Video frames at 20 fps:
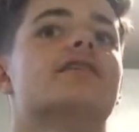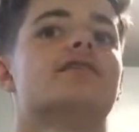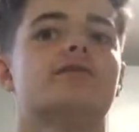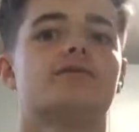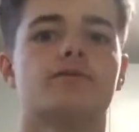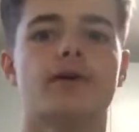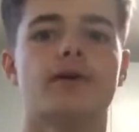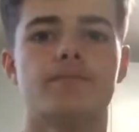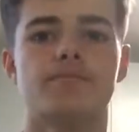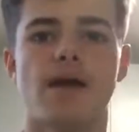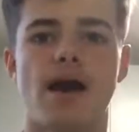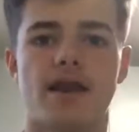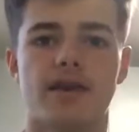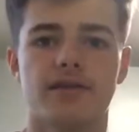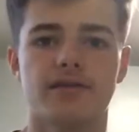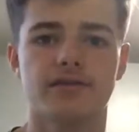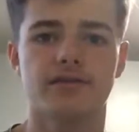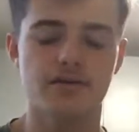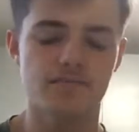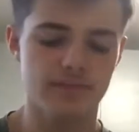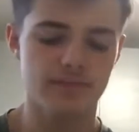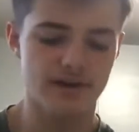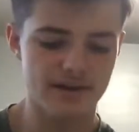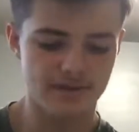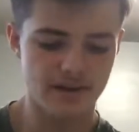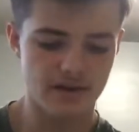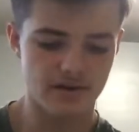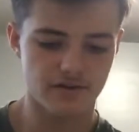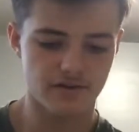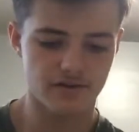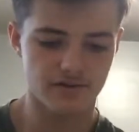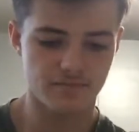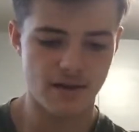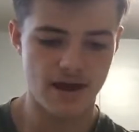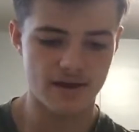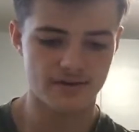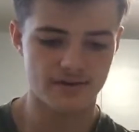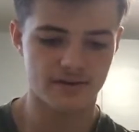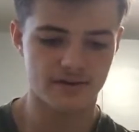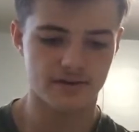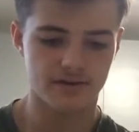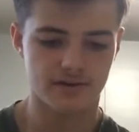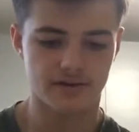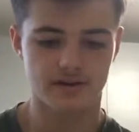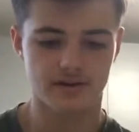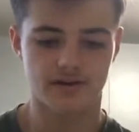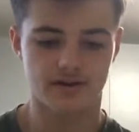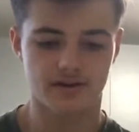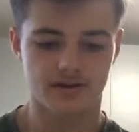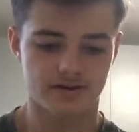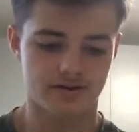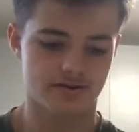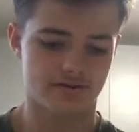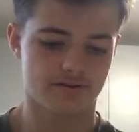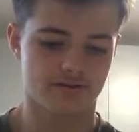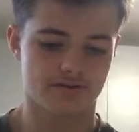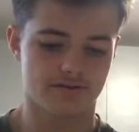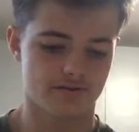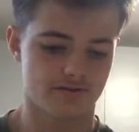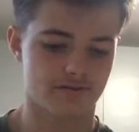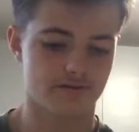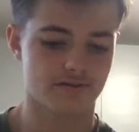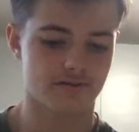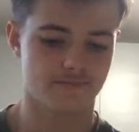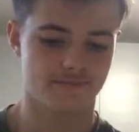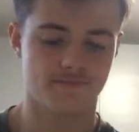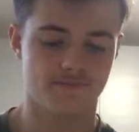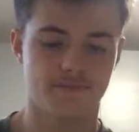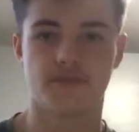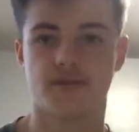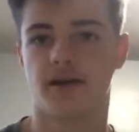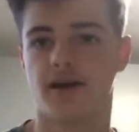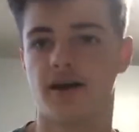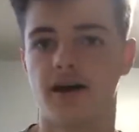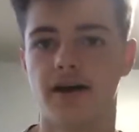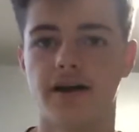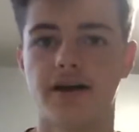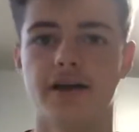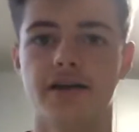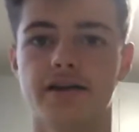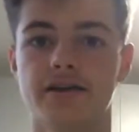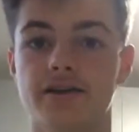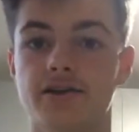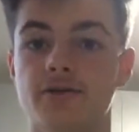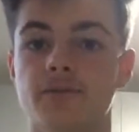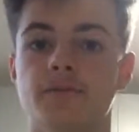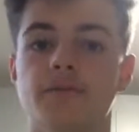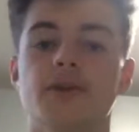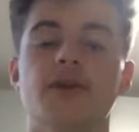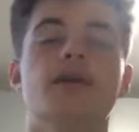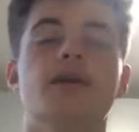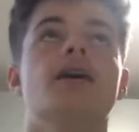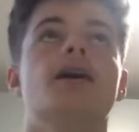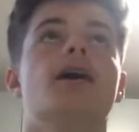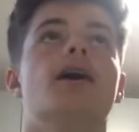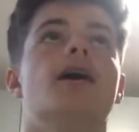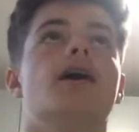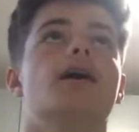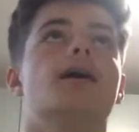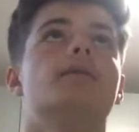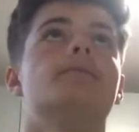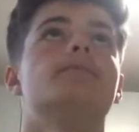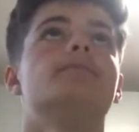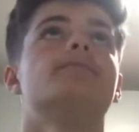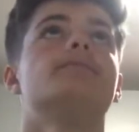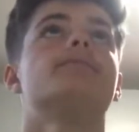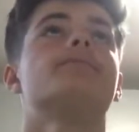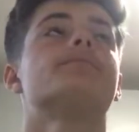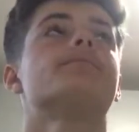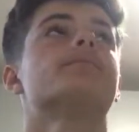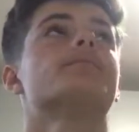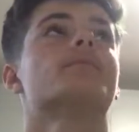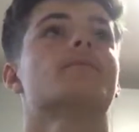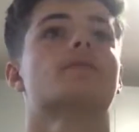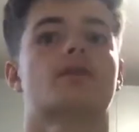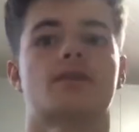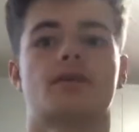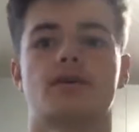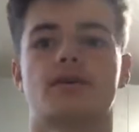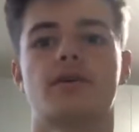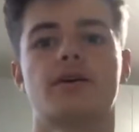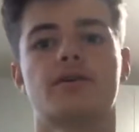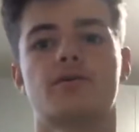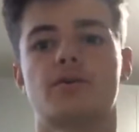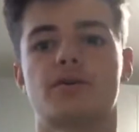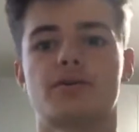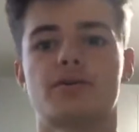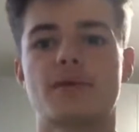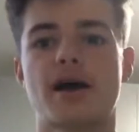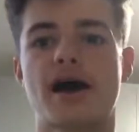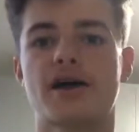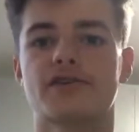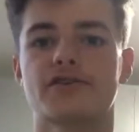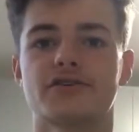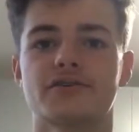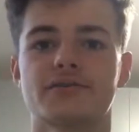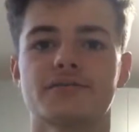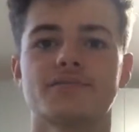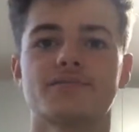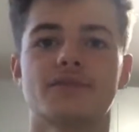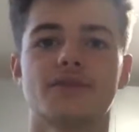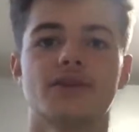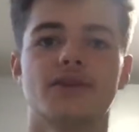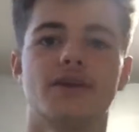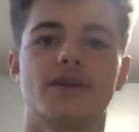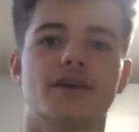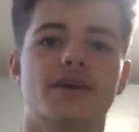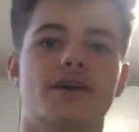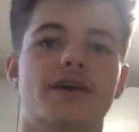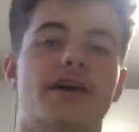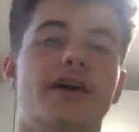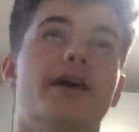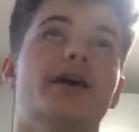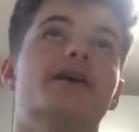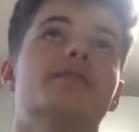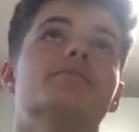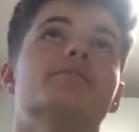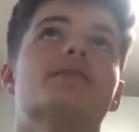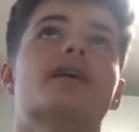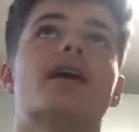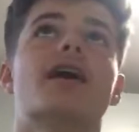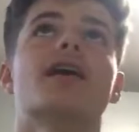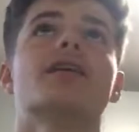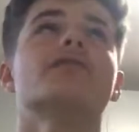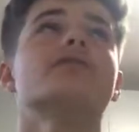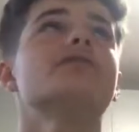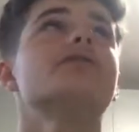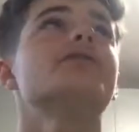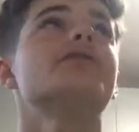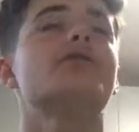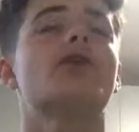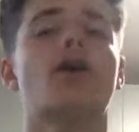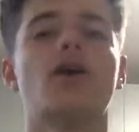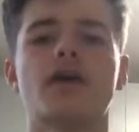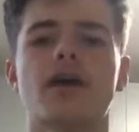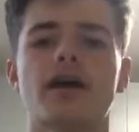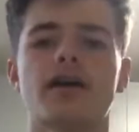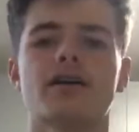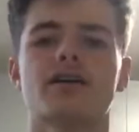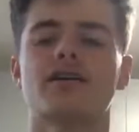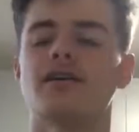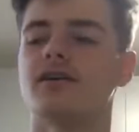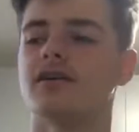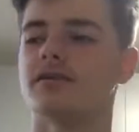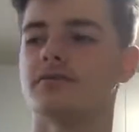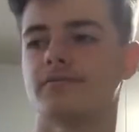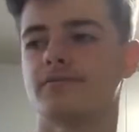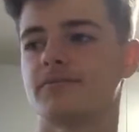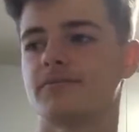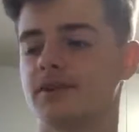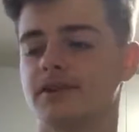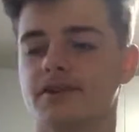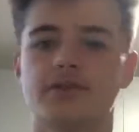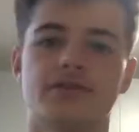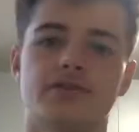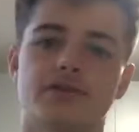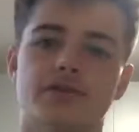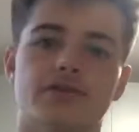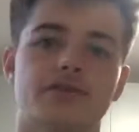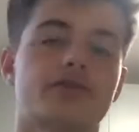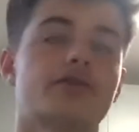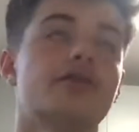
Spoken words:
Wait, Ben, you saying PlayStation's better? Oh, I hate you. Like with a passion. Ain't you got it? Oh, shush.